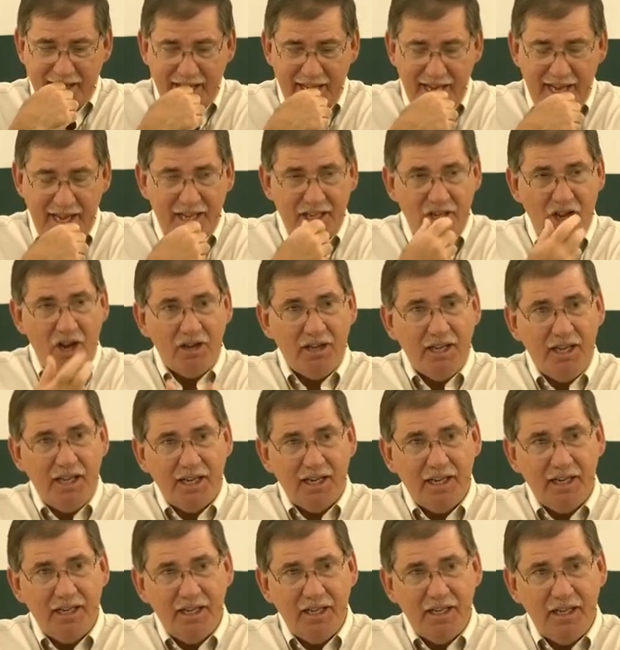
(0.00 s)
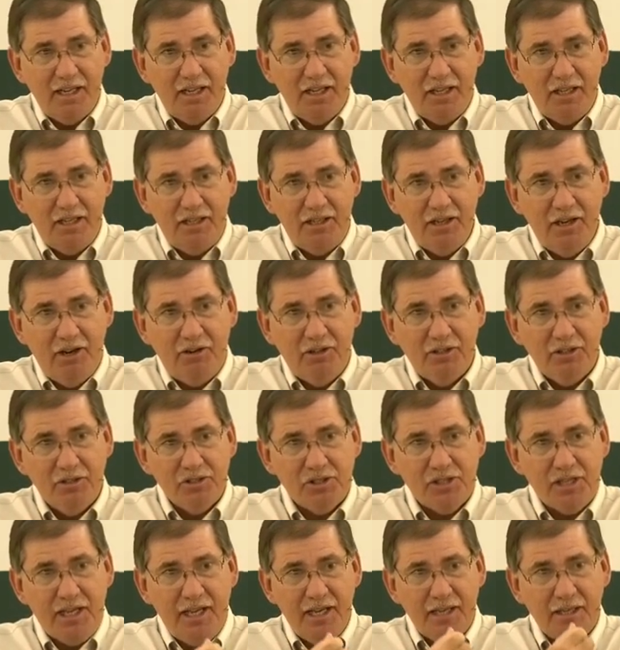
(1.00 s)
And y'all get, y'all
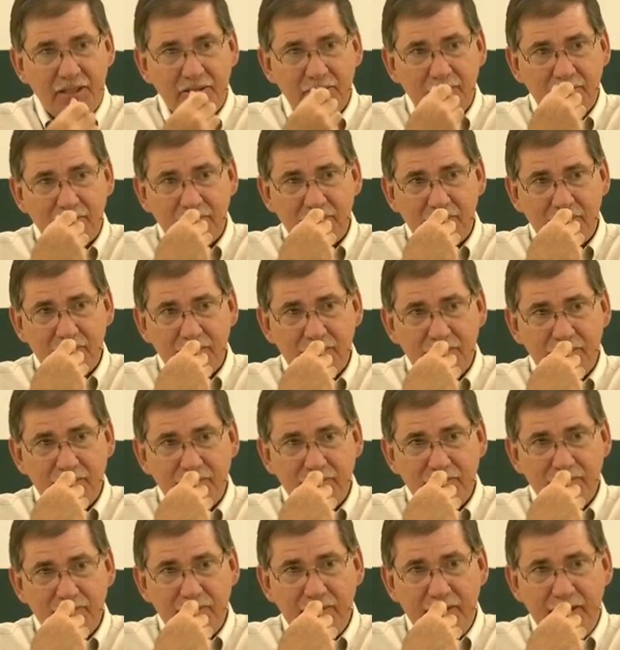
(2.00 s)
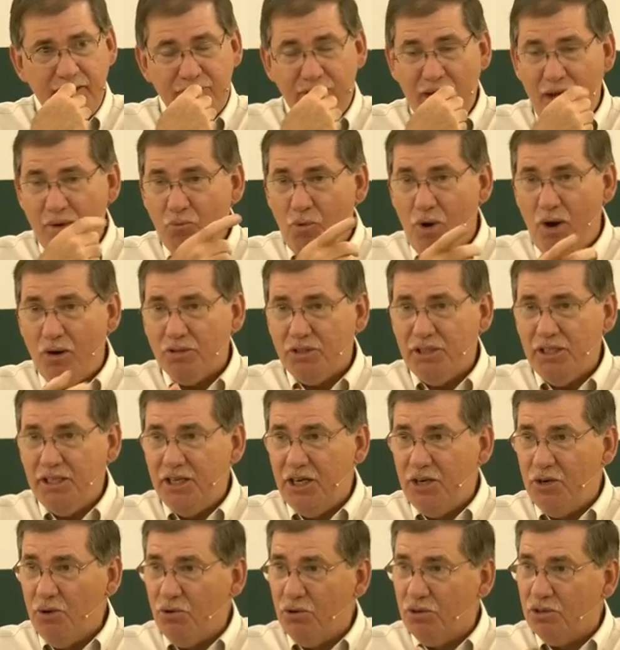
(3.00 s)
understand if I walked in
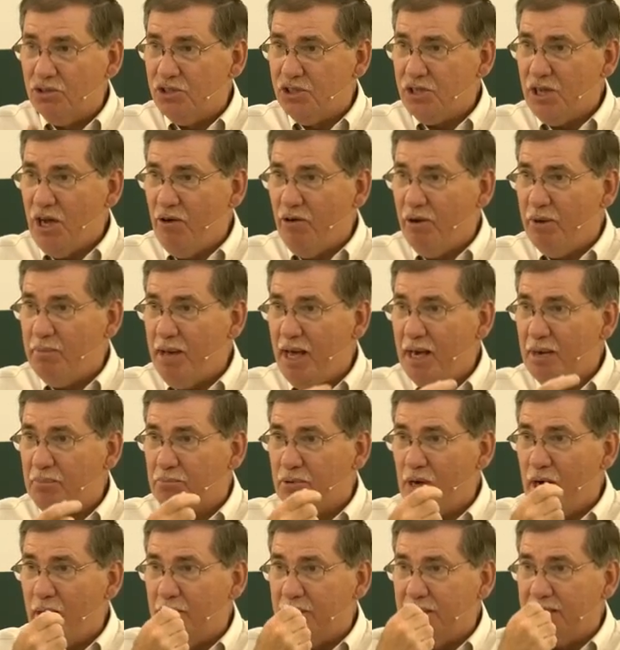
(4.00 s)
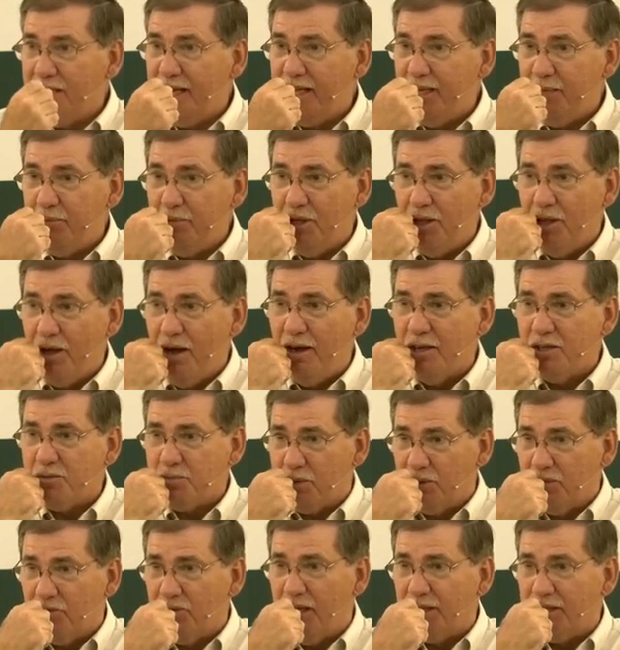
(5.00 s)
the door and saw him, I'd have probably taken him to the
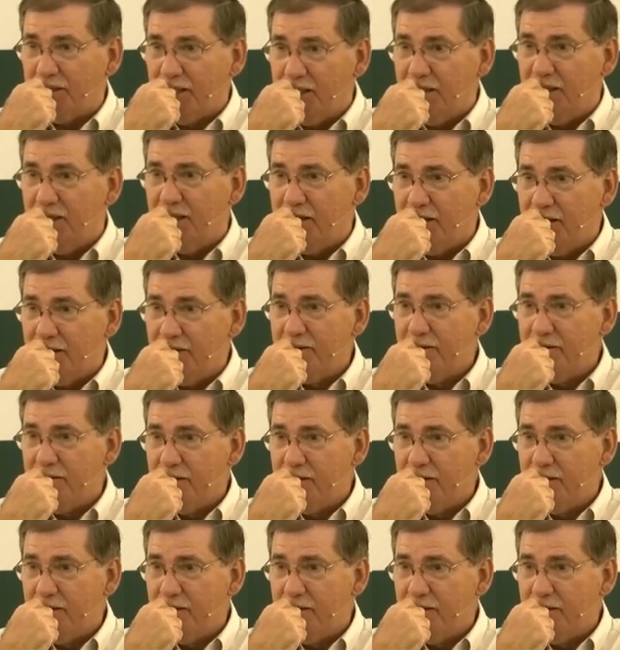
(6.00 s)
hospital right then and there.